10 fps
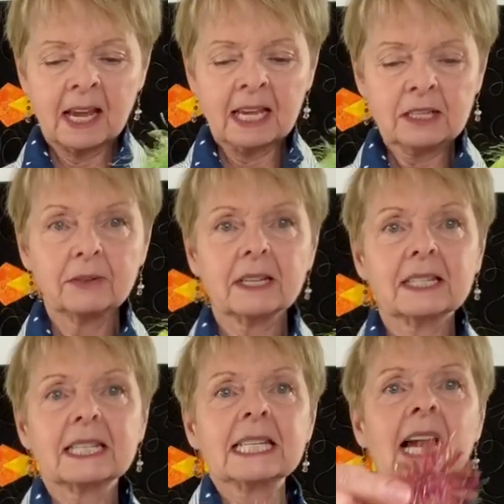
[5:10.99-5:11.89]
And you can
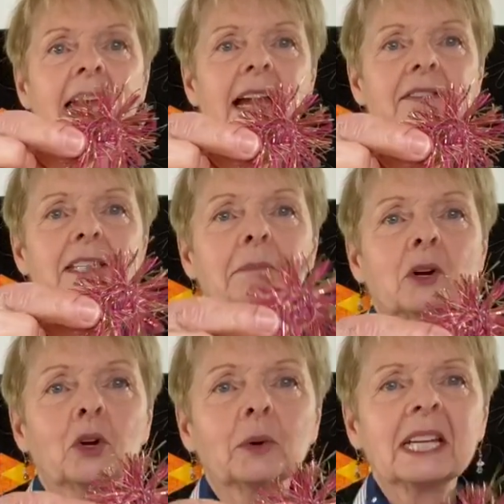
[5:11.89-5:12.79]
see I have
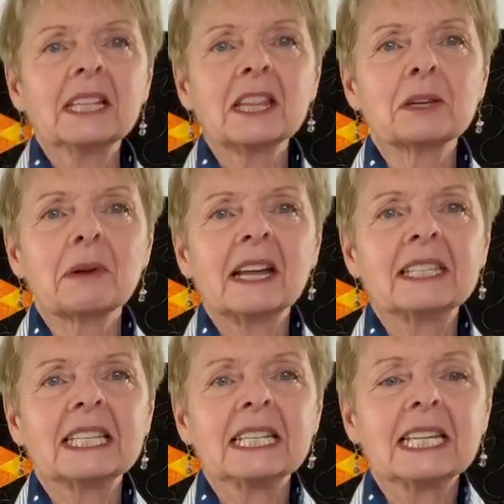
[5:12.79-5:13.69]
some green
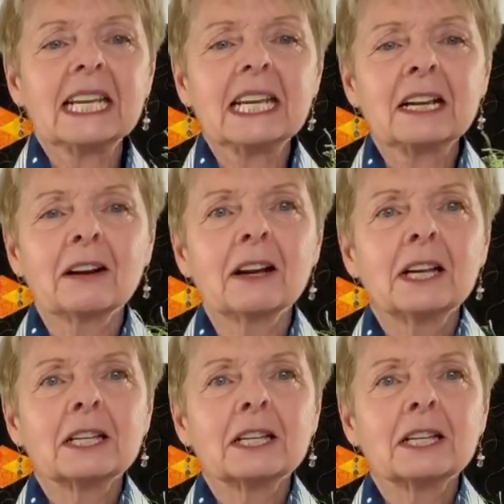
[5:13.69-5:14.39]
threads in here,